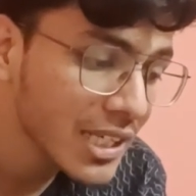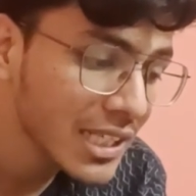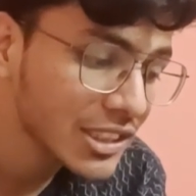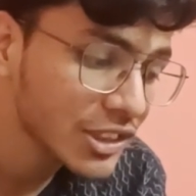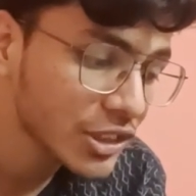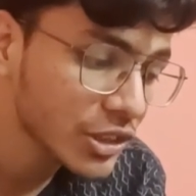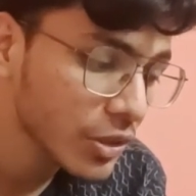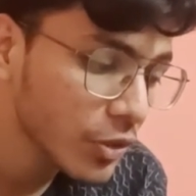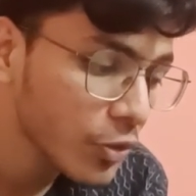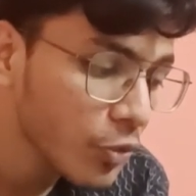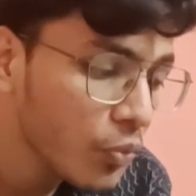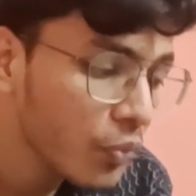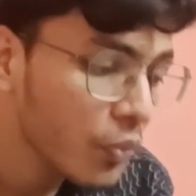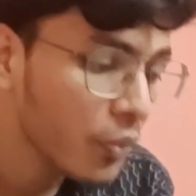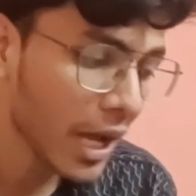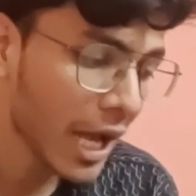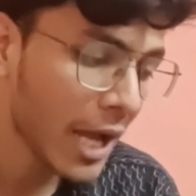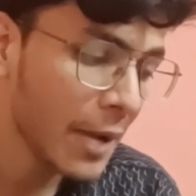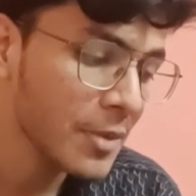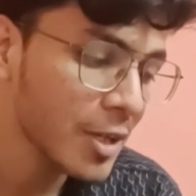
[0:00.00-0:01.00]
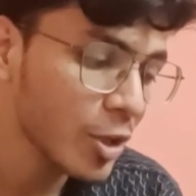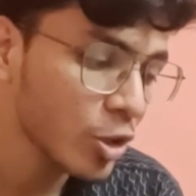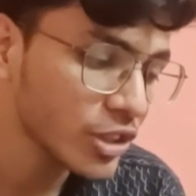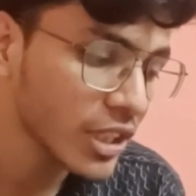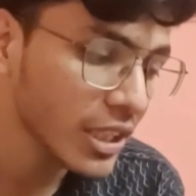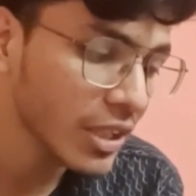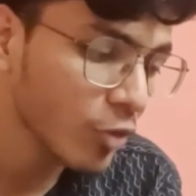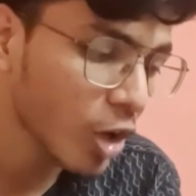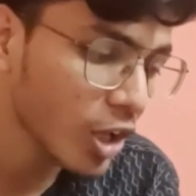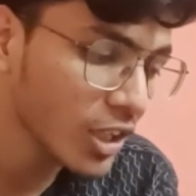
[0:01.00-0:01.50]
is I'm
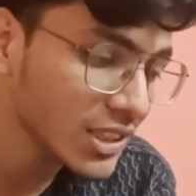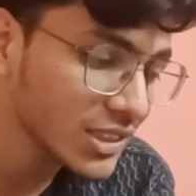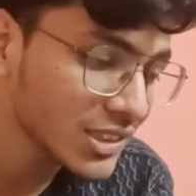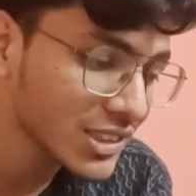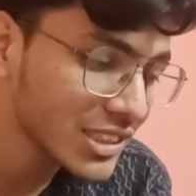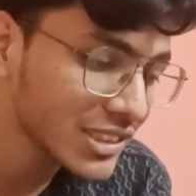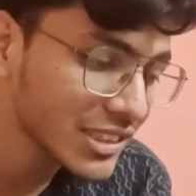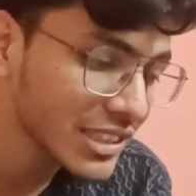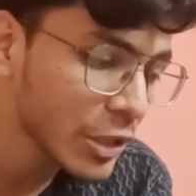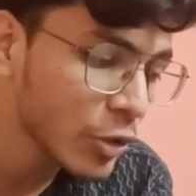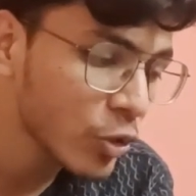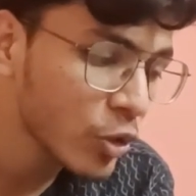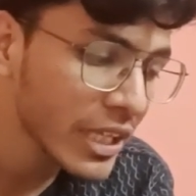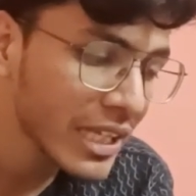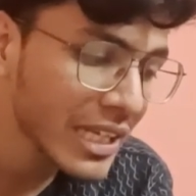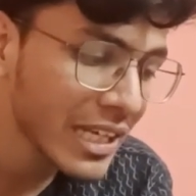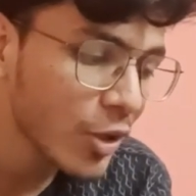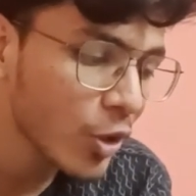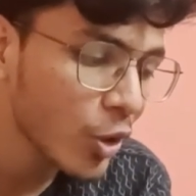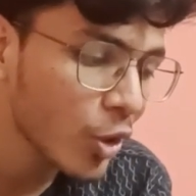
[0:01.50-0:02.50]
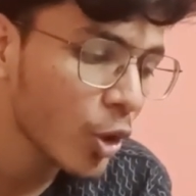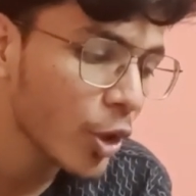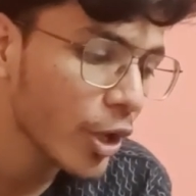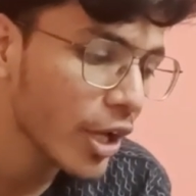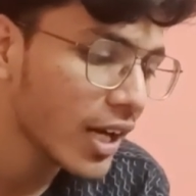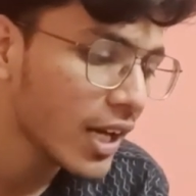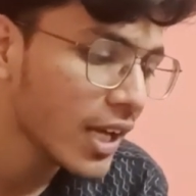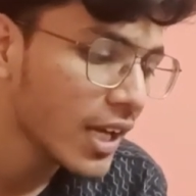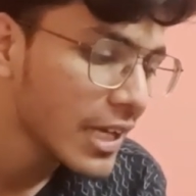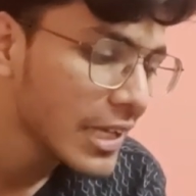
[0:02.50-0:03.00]
using, what is this
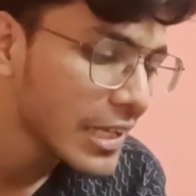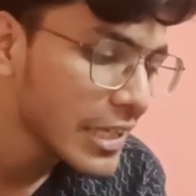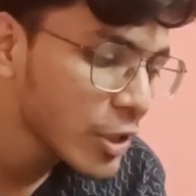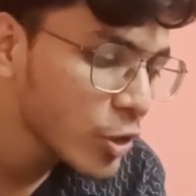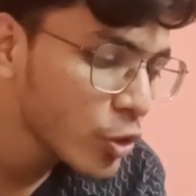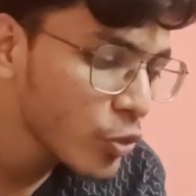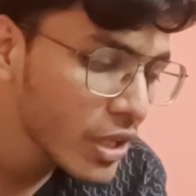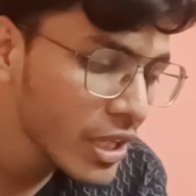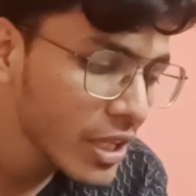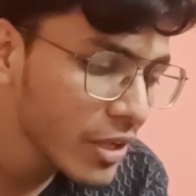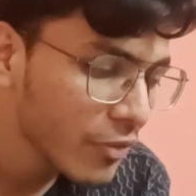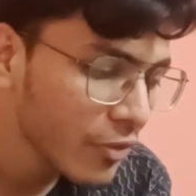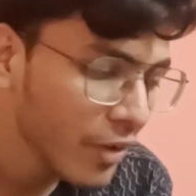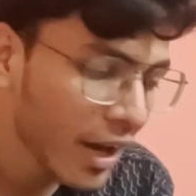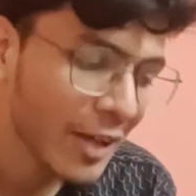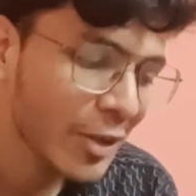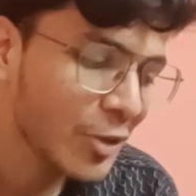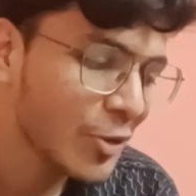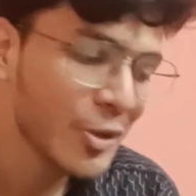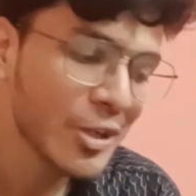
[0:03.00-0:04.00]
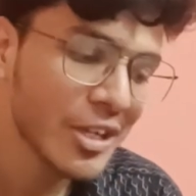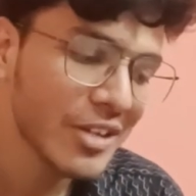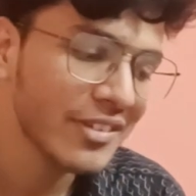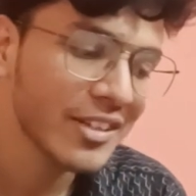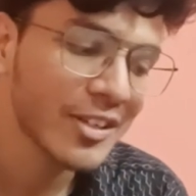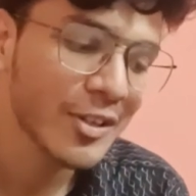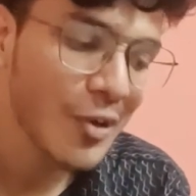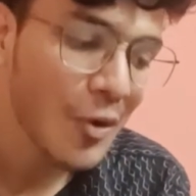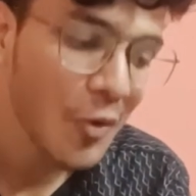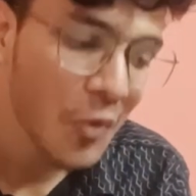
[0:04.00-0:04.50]
Unicode, UV, I don't
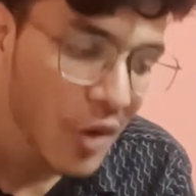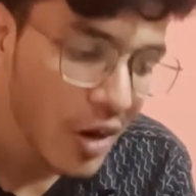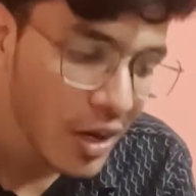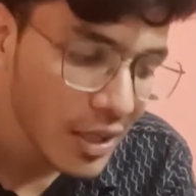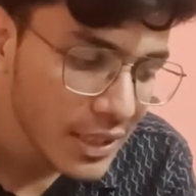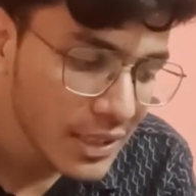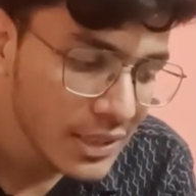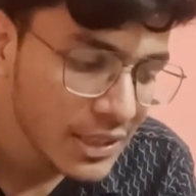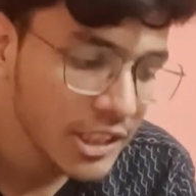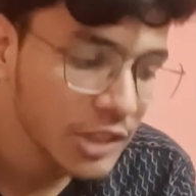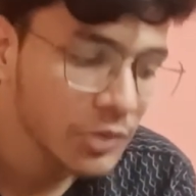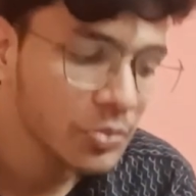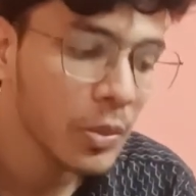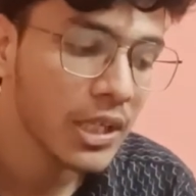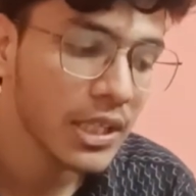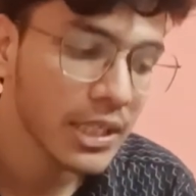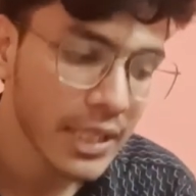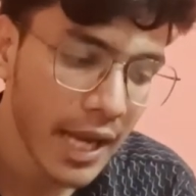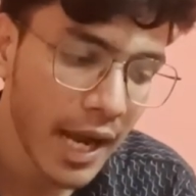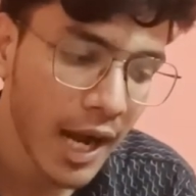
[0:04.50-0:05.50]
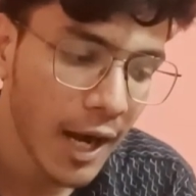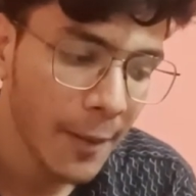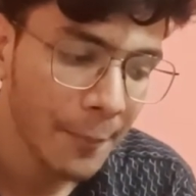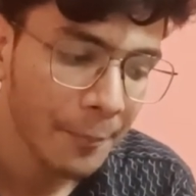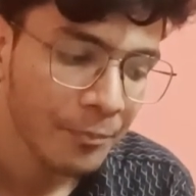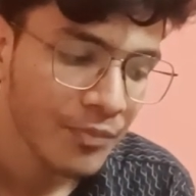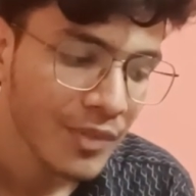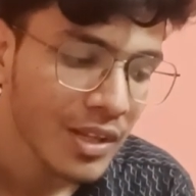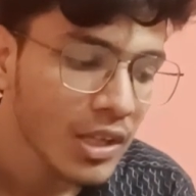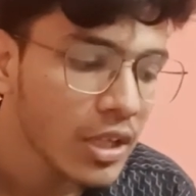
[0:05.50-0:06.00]
even know what are this, but yeah,
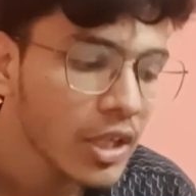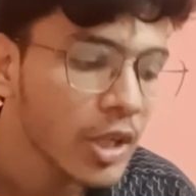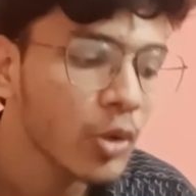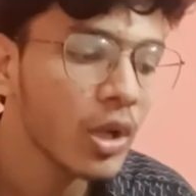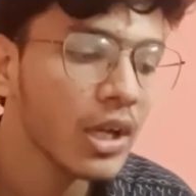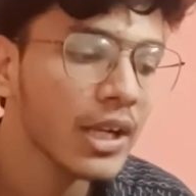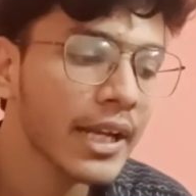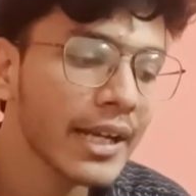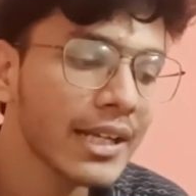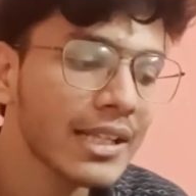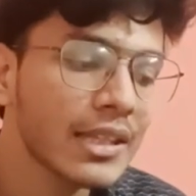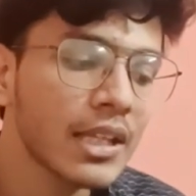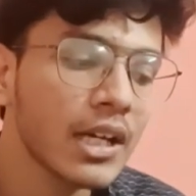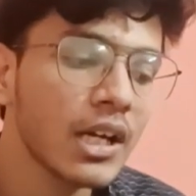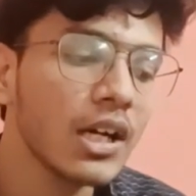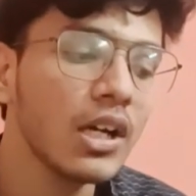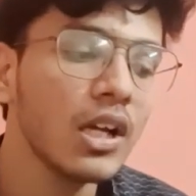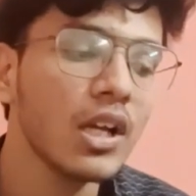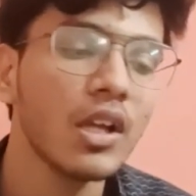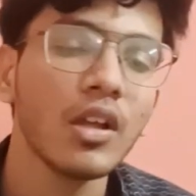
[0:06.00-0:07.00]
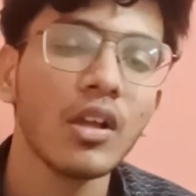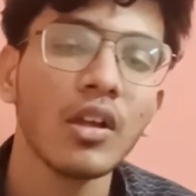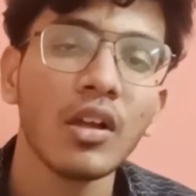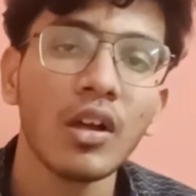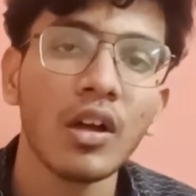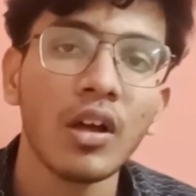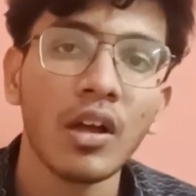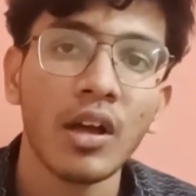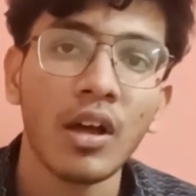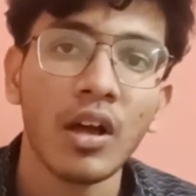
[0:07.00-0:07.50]
you will get the
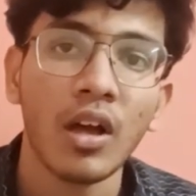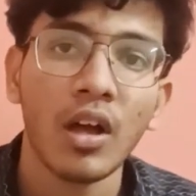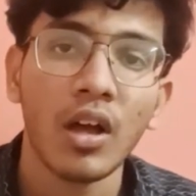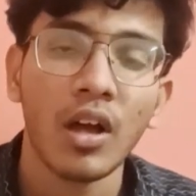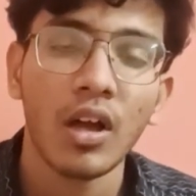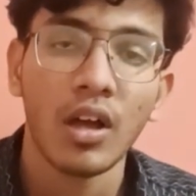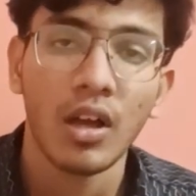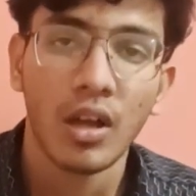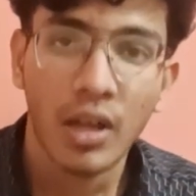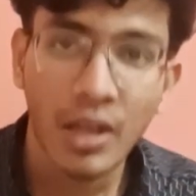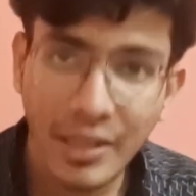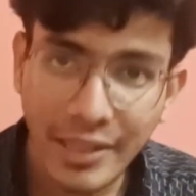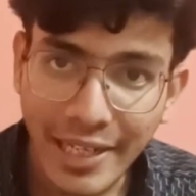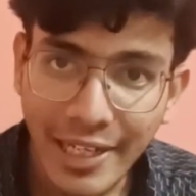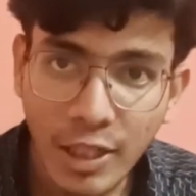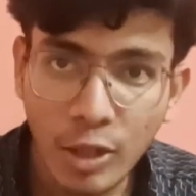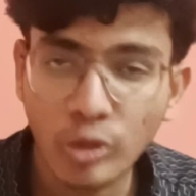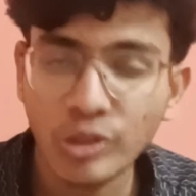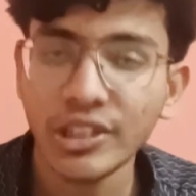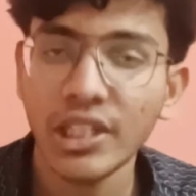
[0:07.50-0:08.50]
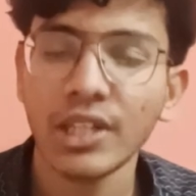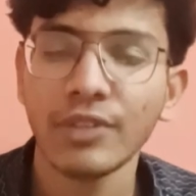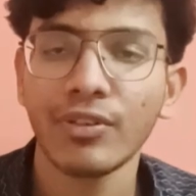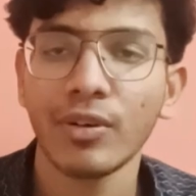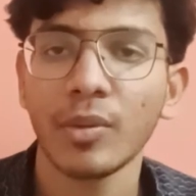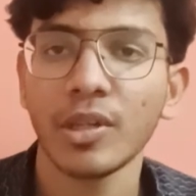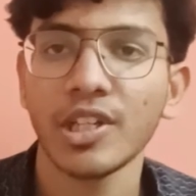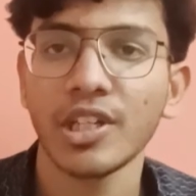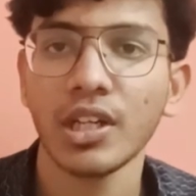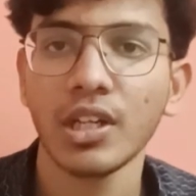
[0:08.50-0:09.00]
A to Z
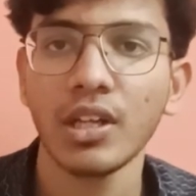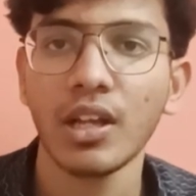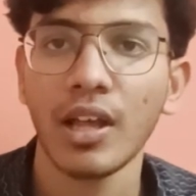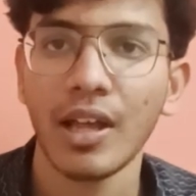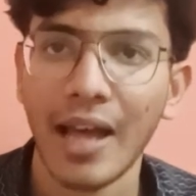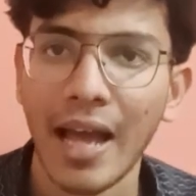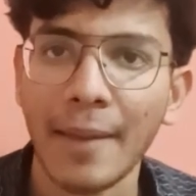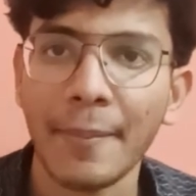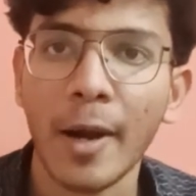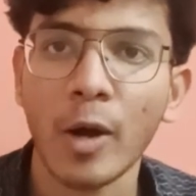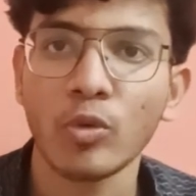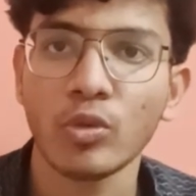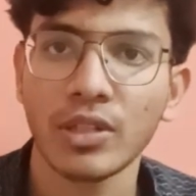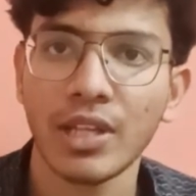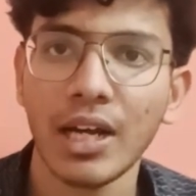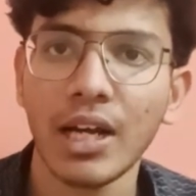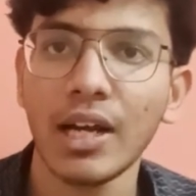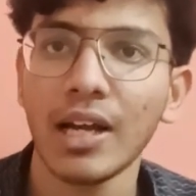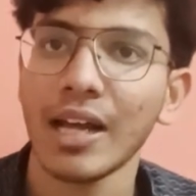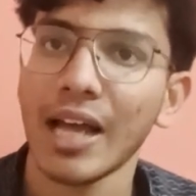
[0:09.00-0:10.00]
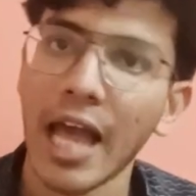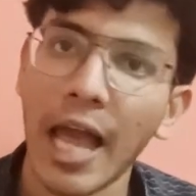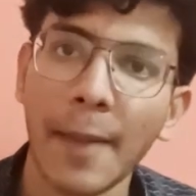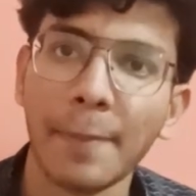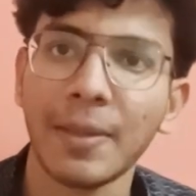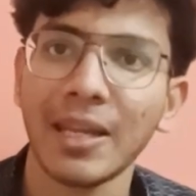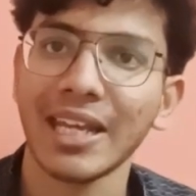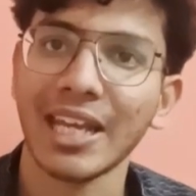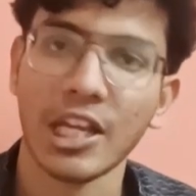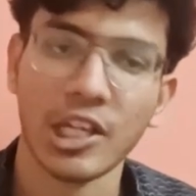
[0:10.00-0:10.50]
information about the
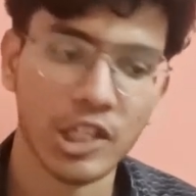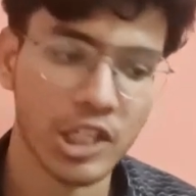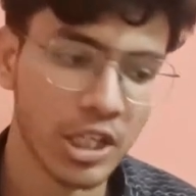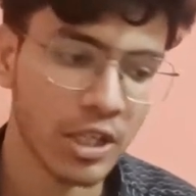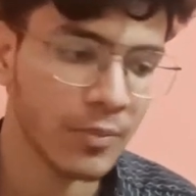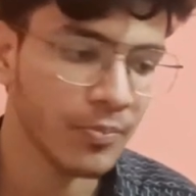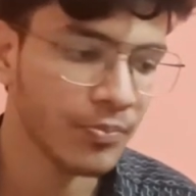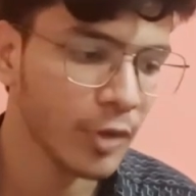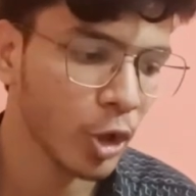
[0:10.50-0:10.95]
application.